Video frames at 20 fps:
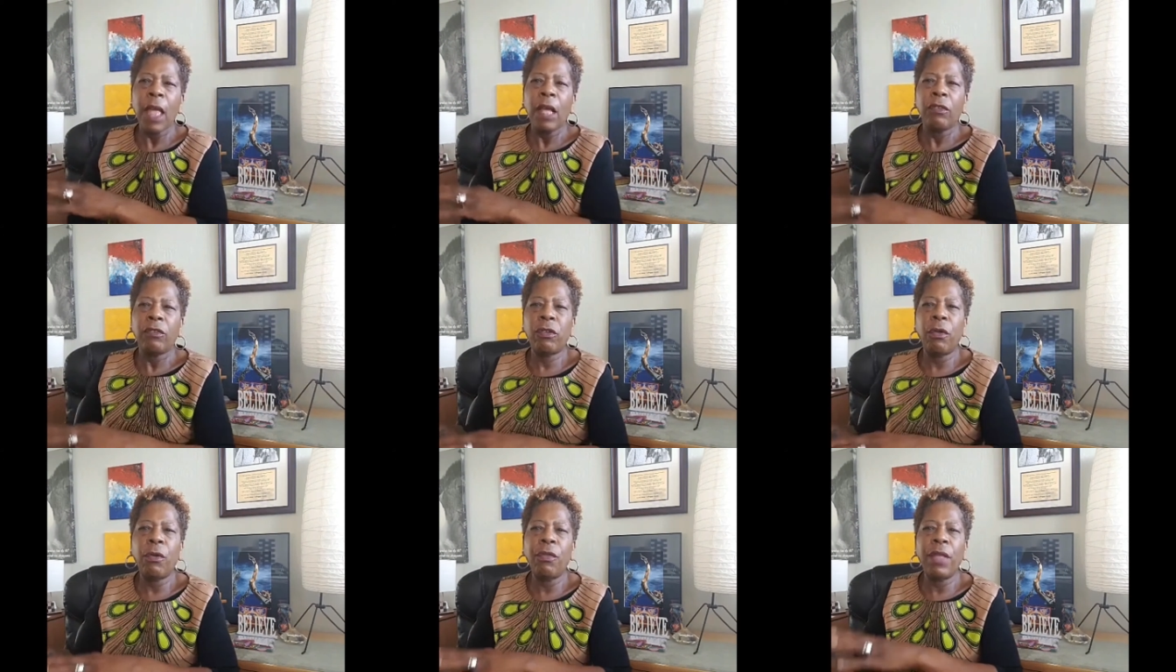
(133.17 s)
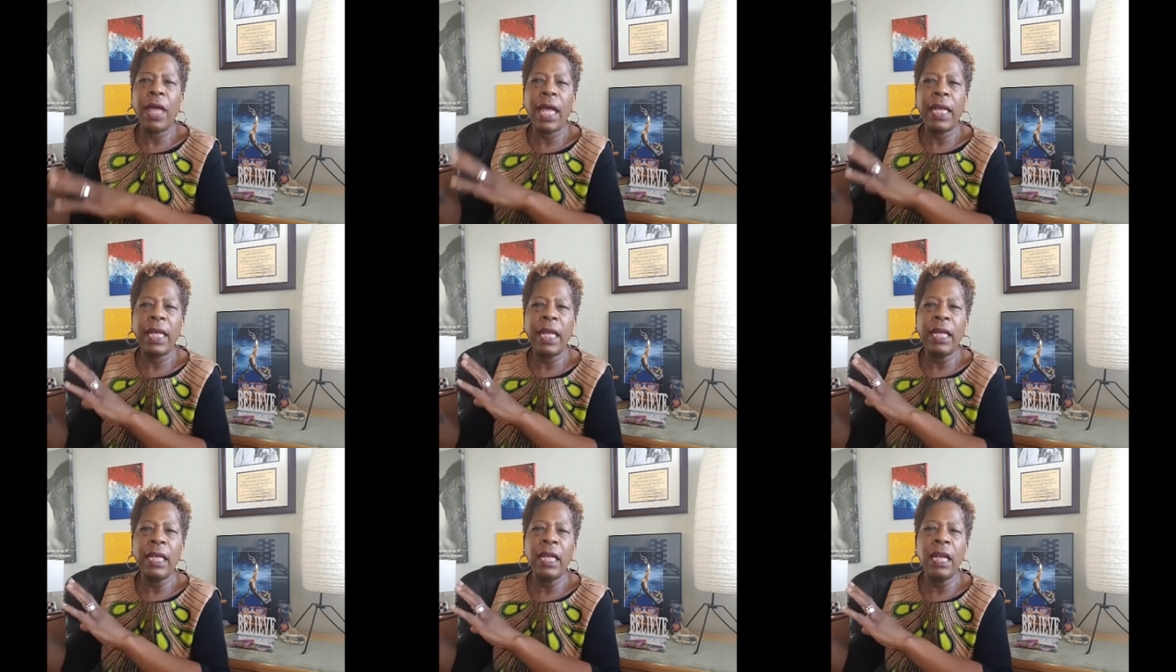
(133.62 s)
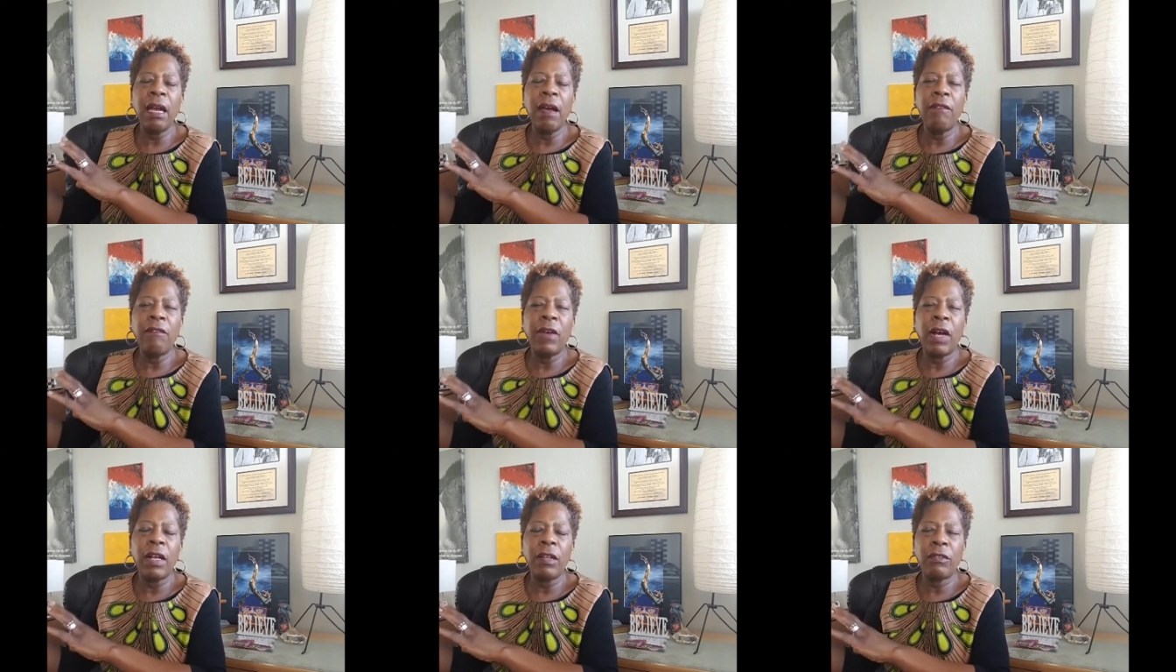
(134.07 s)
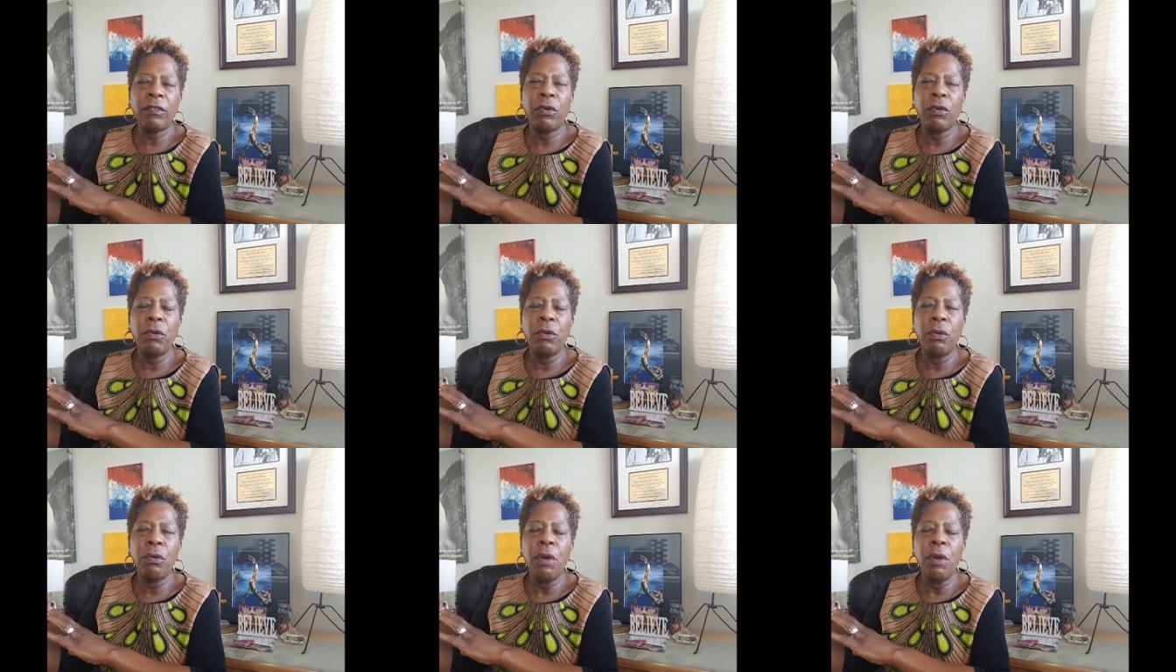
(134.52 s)
so that any of us
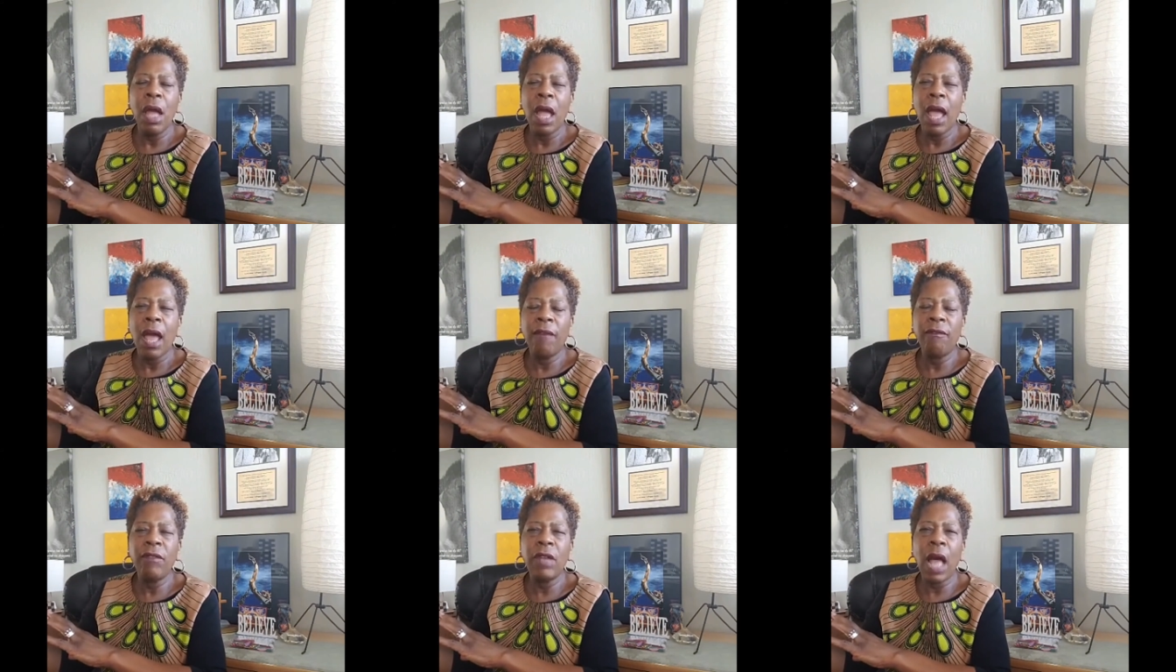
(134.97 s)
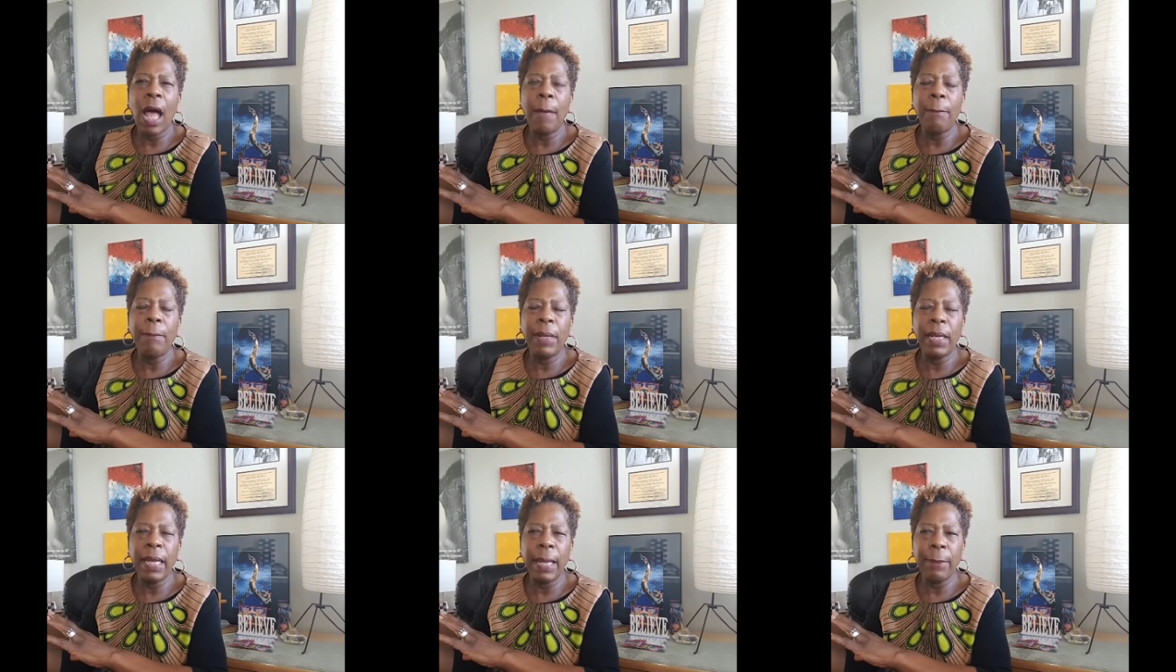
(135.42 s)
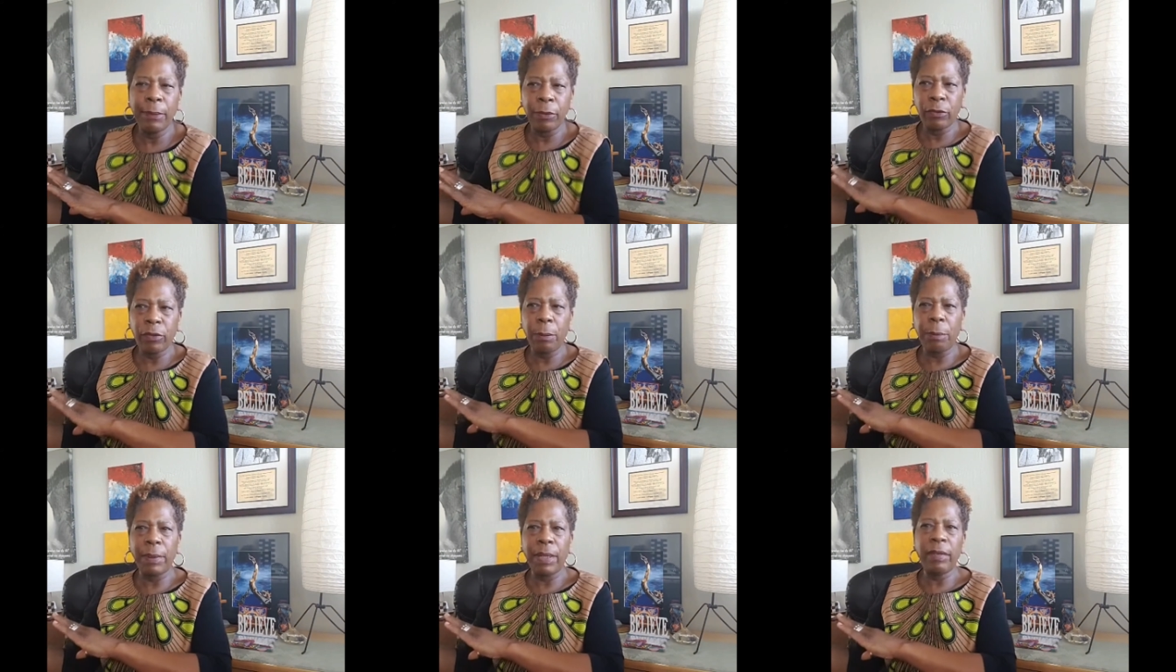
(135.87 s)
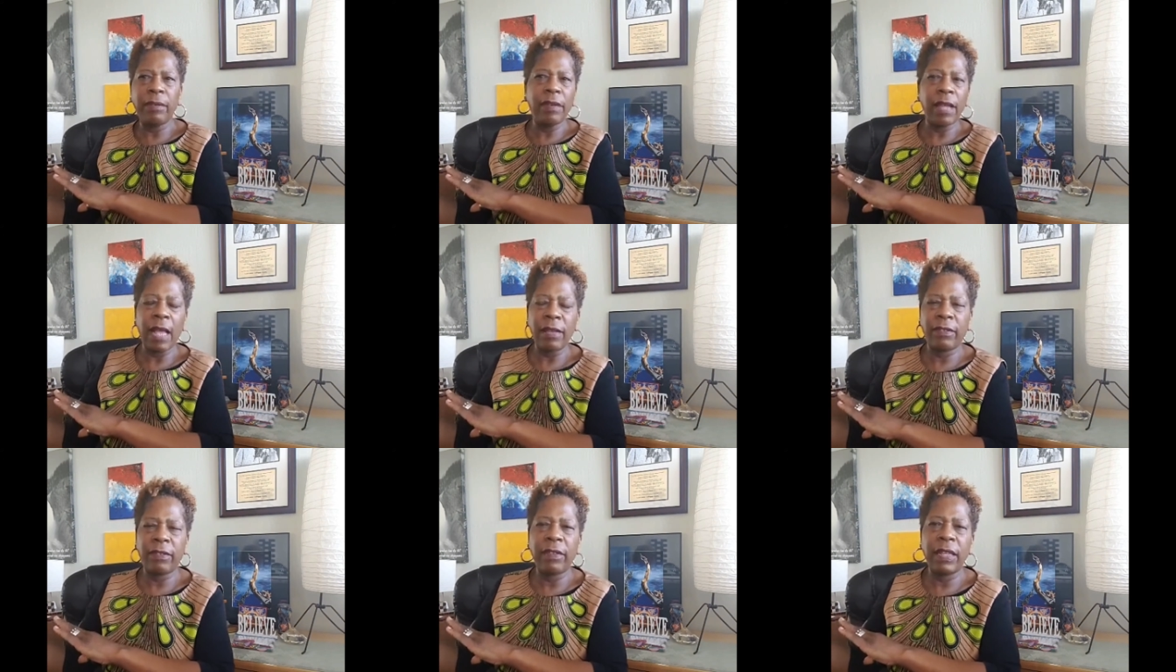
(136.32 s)
who have not been able to be
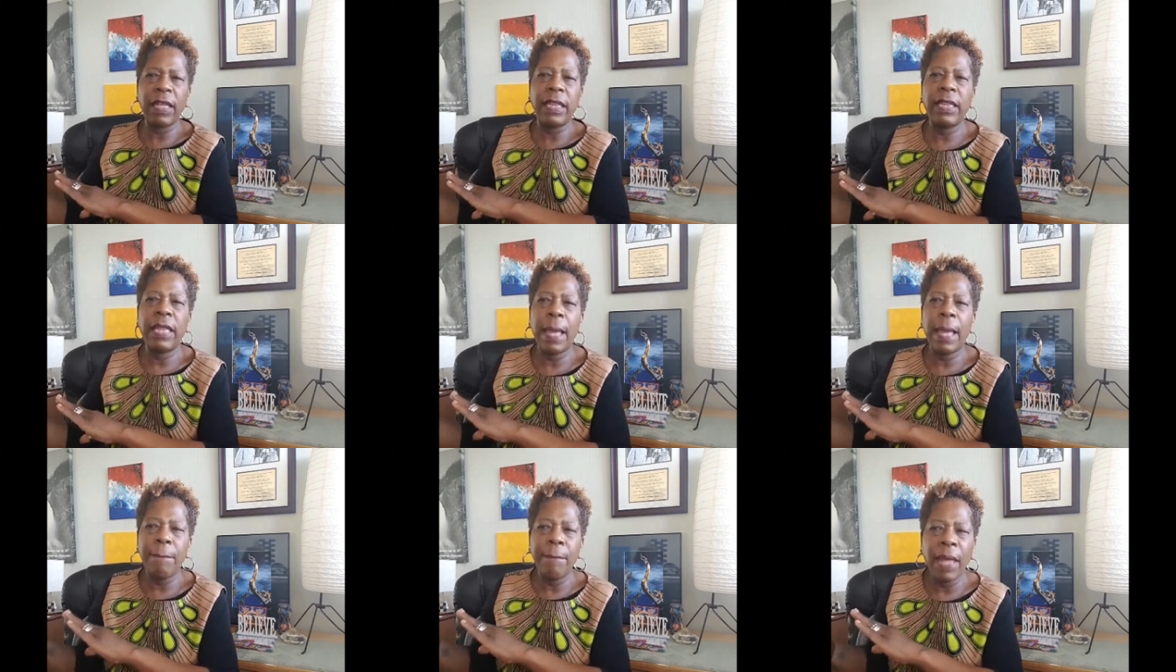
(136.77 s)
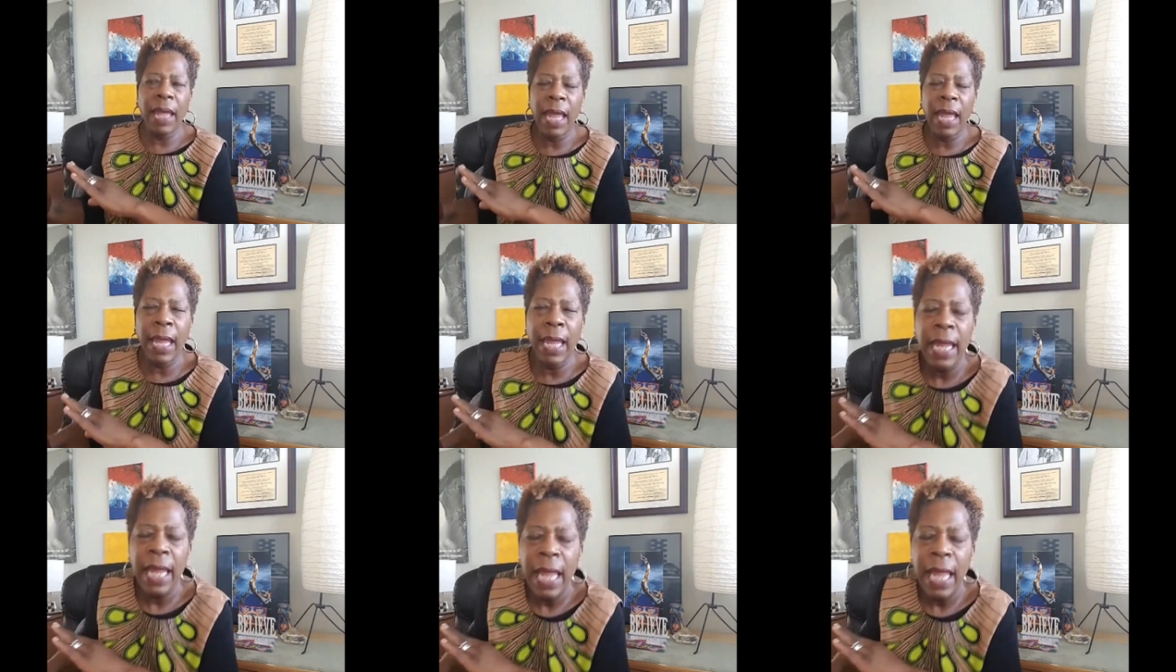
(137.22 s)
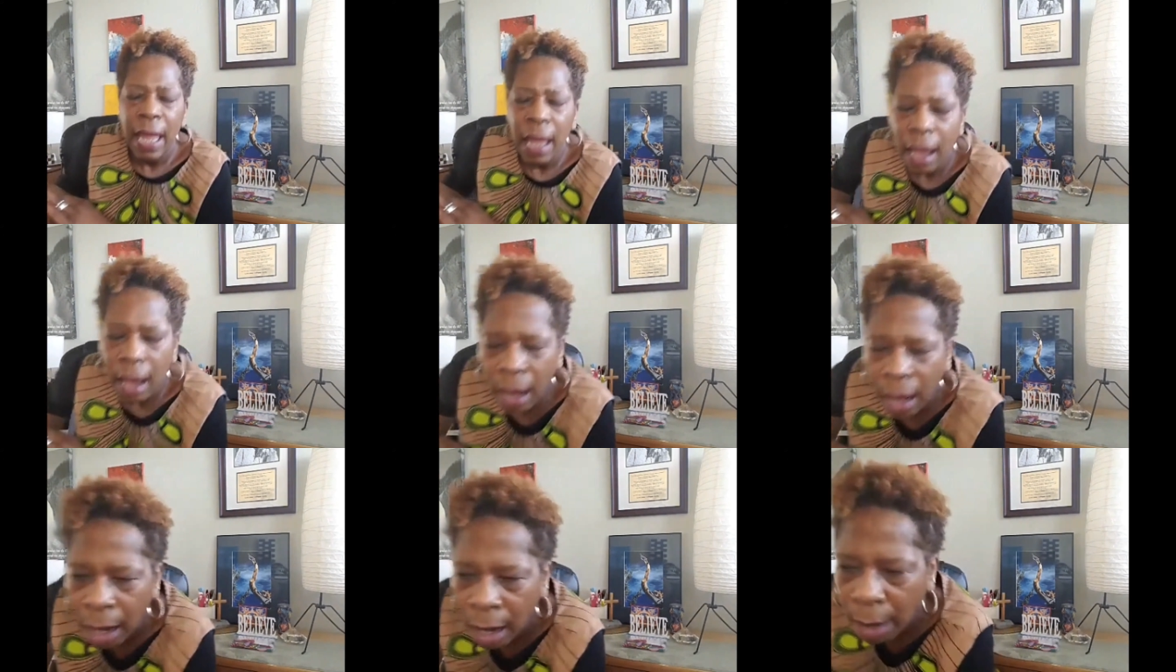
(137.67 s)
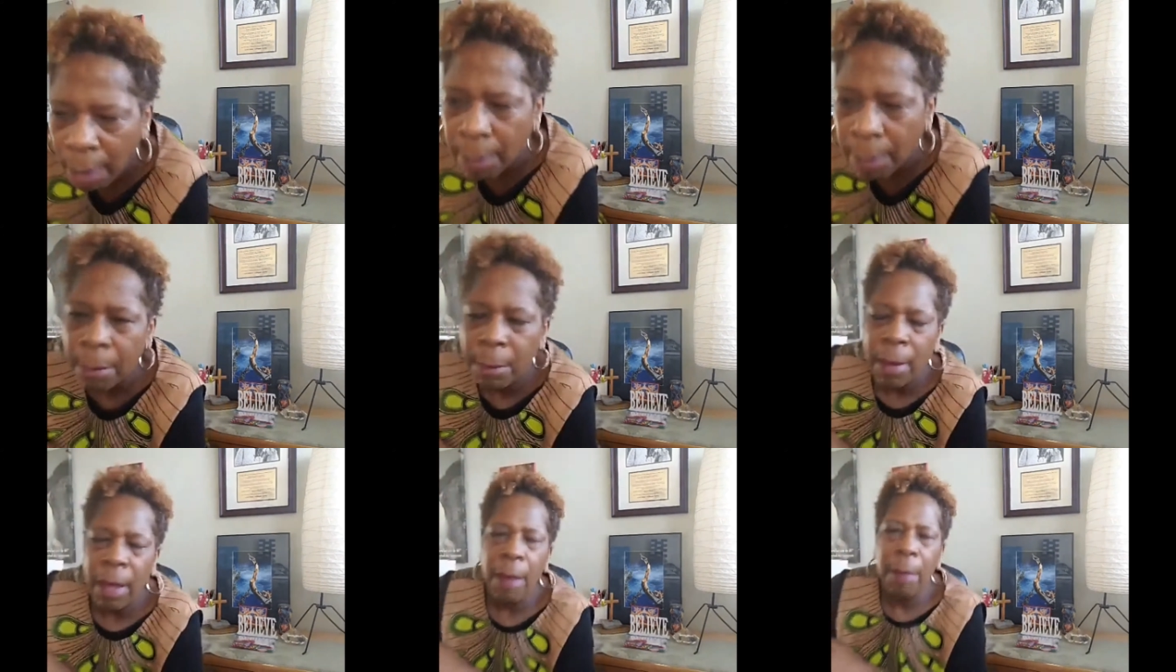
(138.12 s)
tested, that may
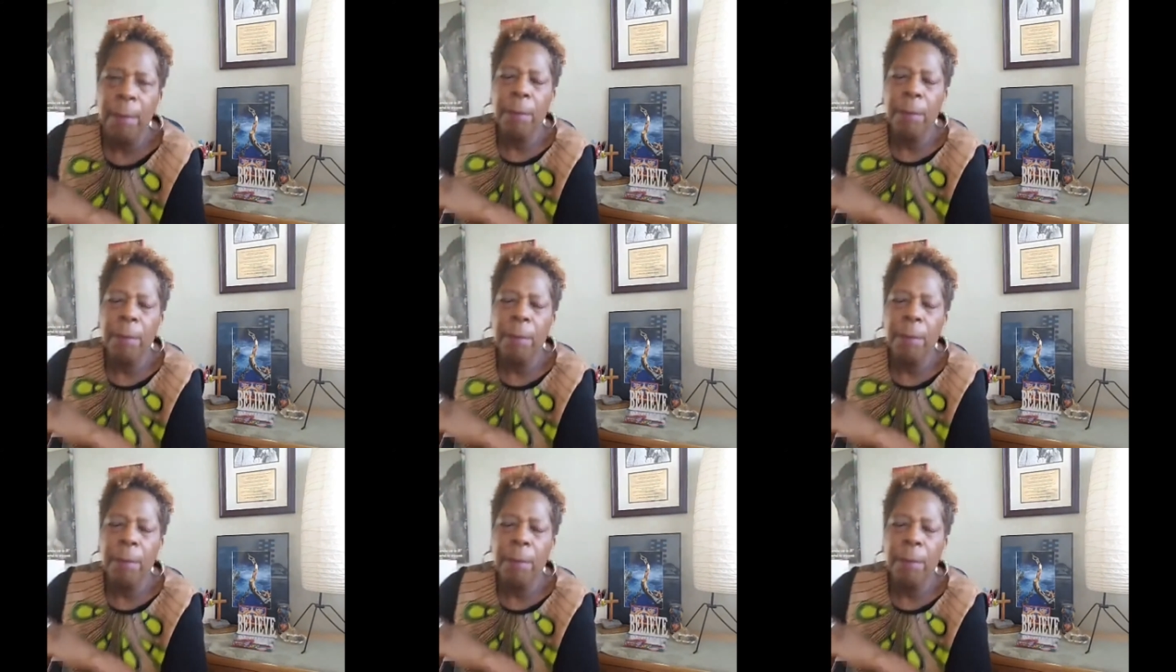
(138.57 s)
um,